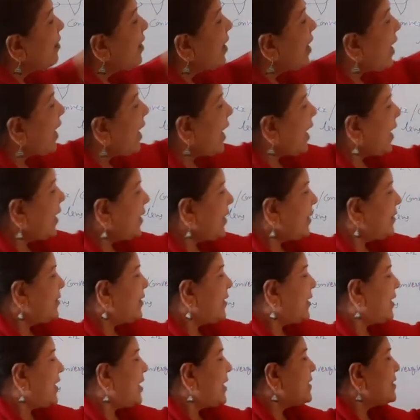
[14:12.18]
and in
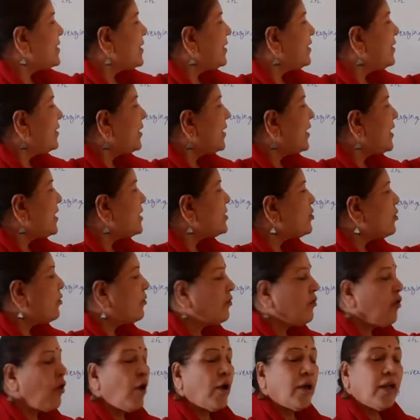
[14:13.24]
the case
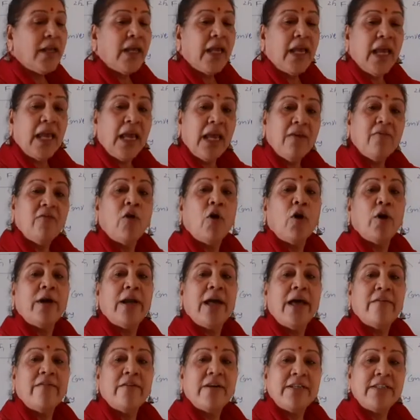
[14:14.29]
of concave or
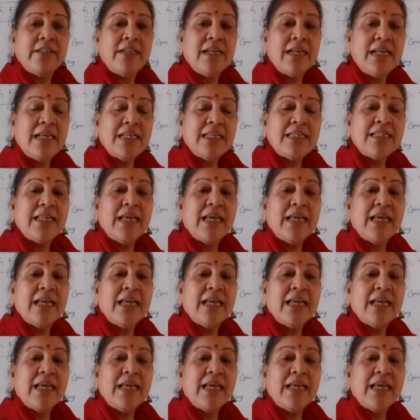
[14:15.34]
diverging lens,